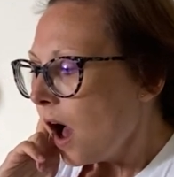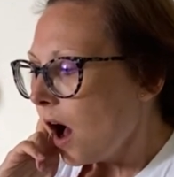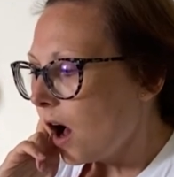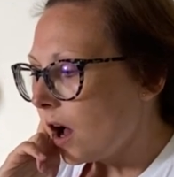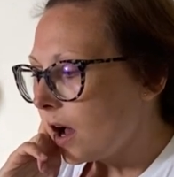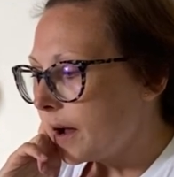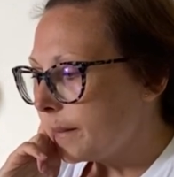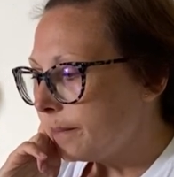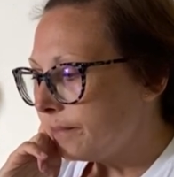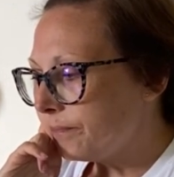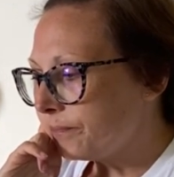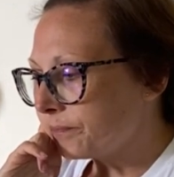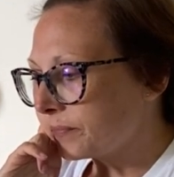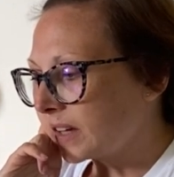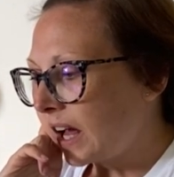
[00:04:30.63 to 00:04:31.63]

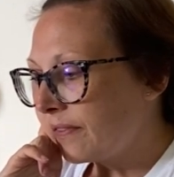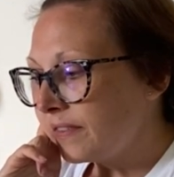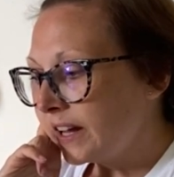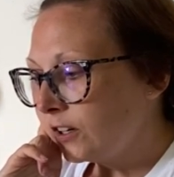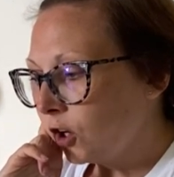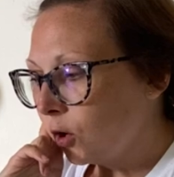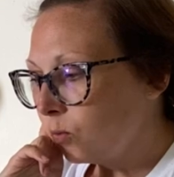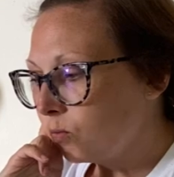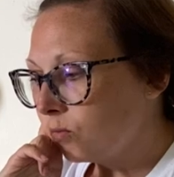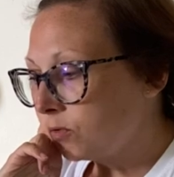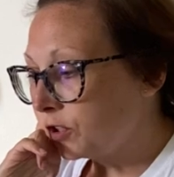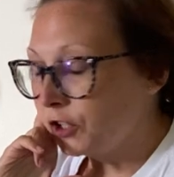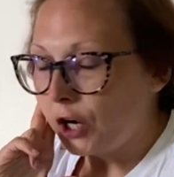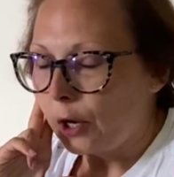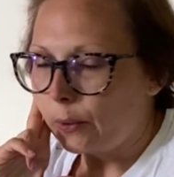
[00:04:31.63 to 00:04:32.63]
Um, and then I,
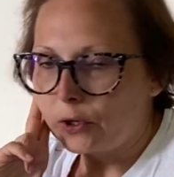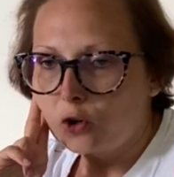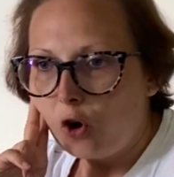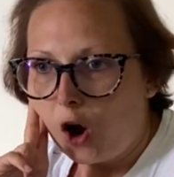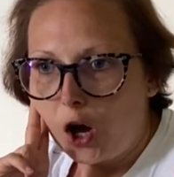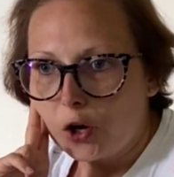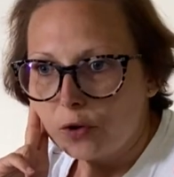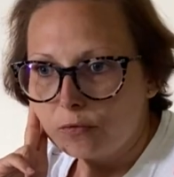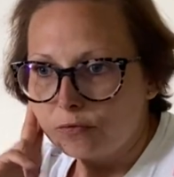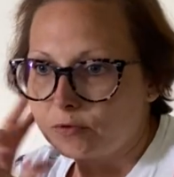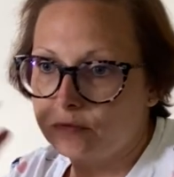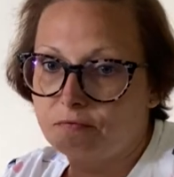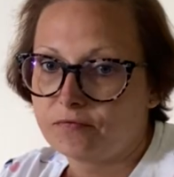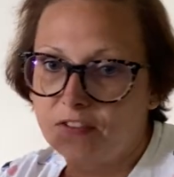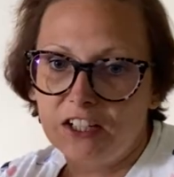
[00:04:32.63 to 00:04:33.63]
you know, I got, I
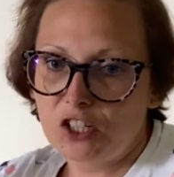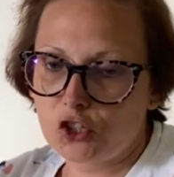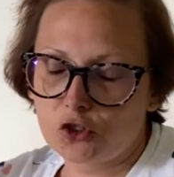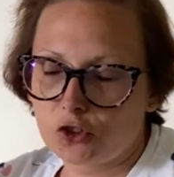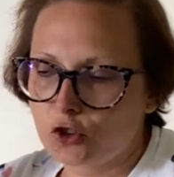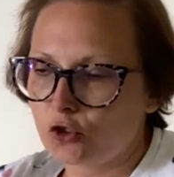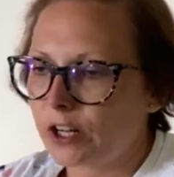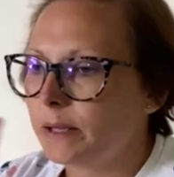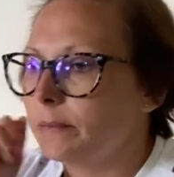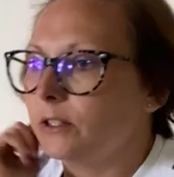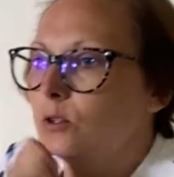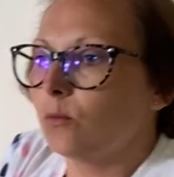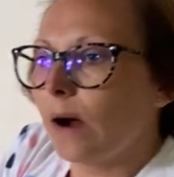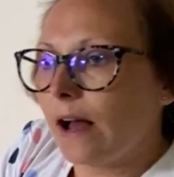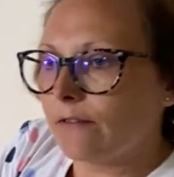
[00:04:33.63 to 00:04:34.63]
finished the treatment
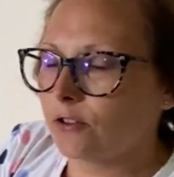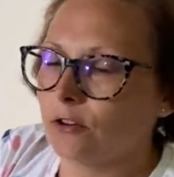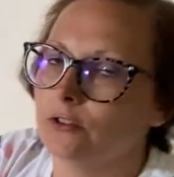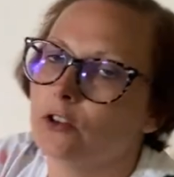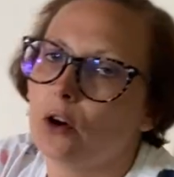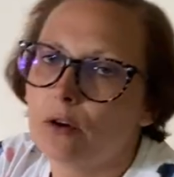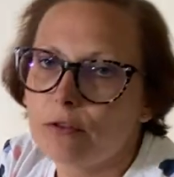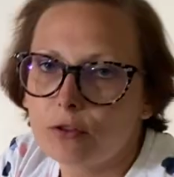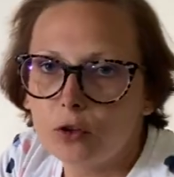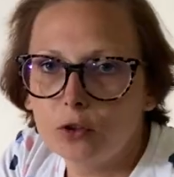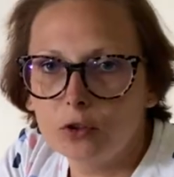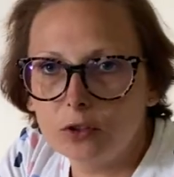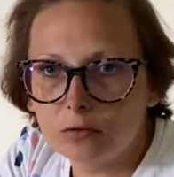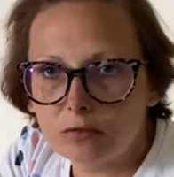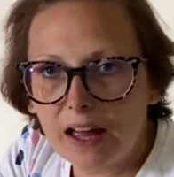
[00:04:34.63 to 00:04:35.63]
or whatever, and I thought,
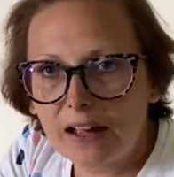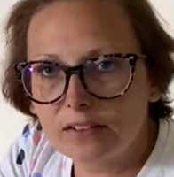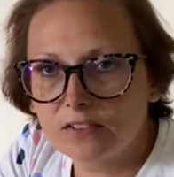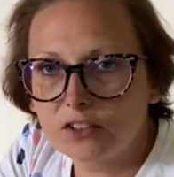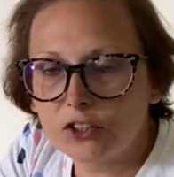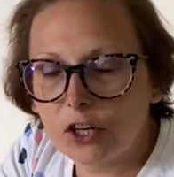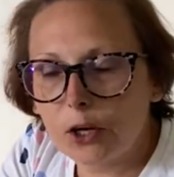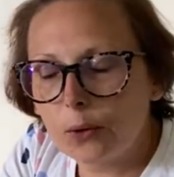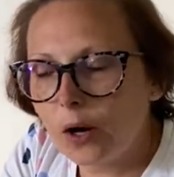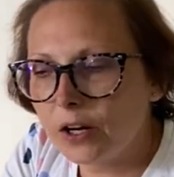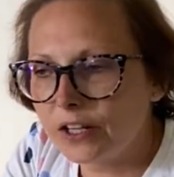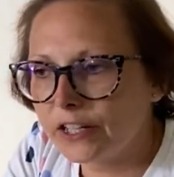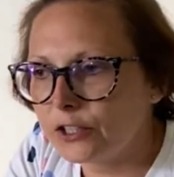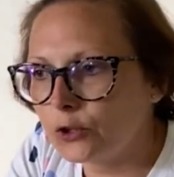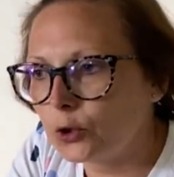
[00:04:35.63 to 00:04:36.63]
oh, that's, you know,
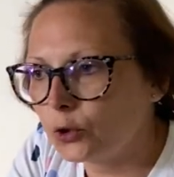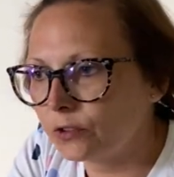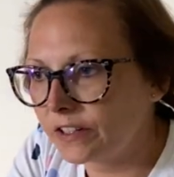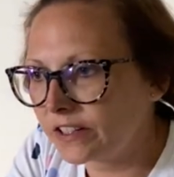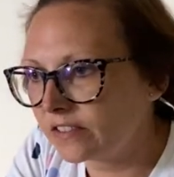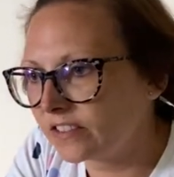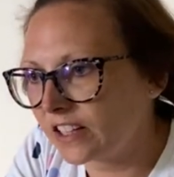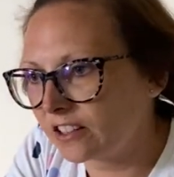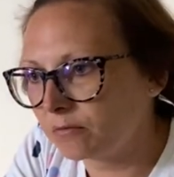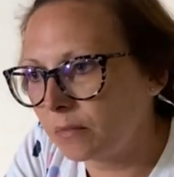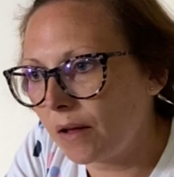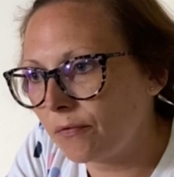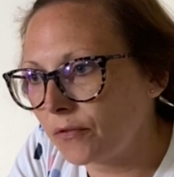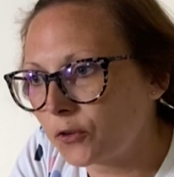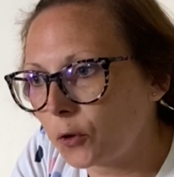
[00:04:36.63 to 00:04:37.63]
hunky-dory, six
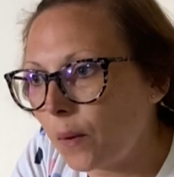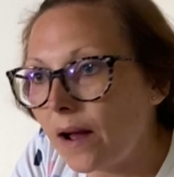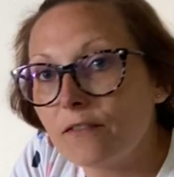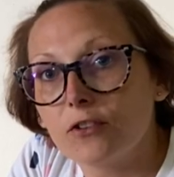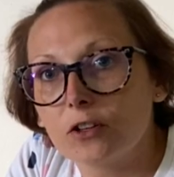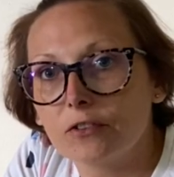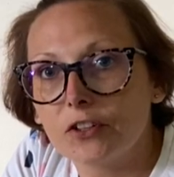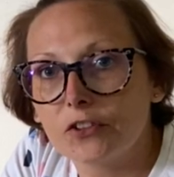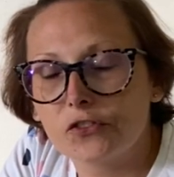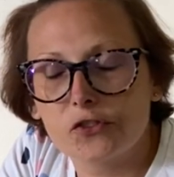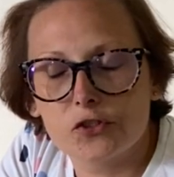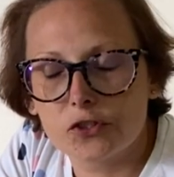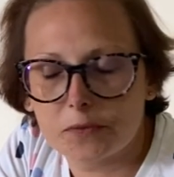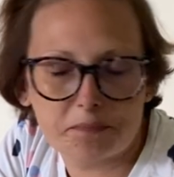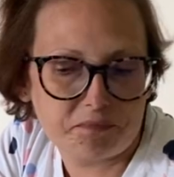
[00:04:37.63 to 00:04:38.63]
months or whatever,
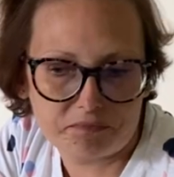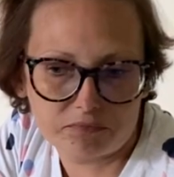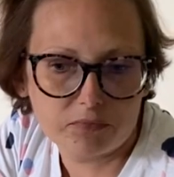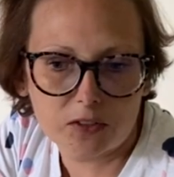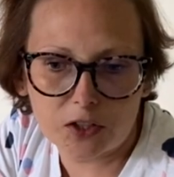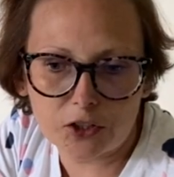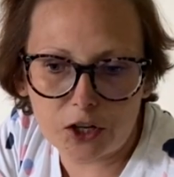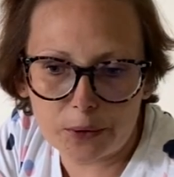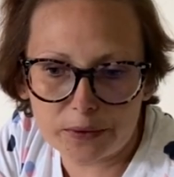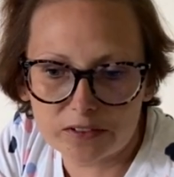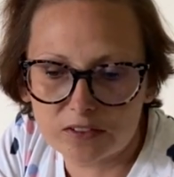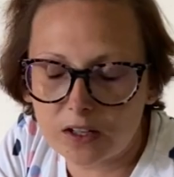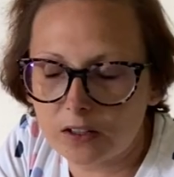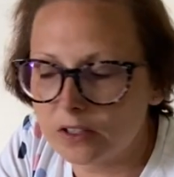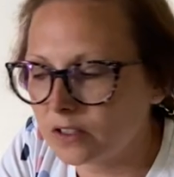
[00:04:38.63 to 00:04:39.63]
and, you know, it's
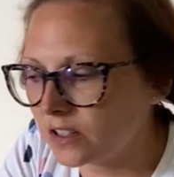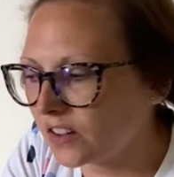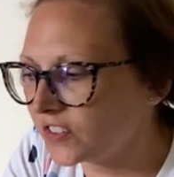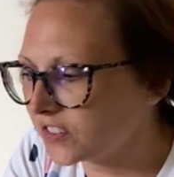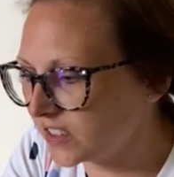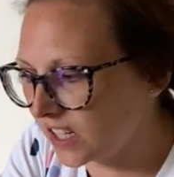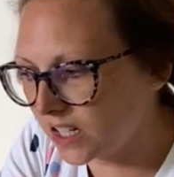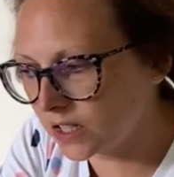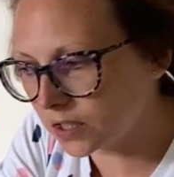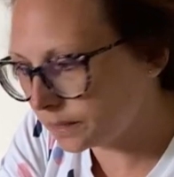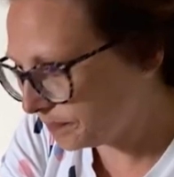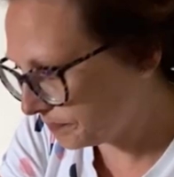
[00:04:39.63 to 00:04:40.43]
done and dusted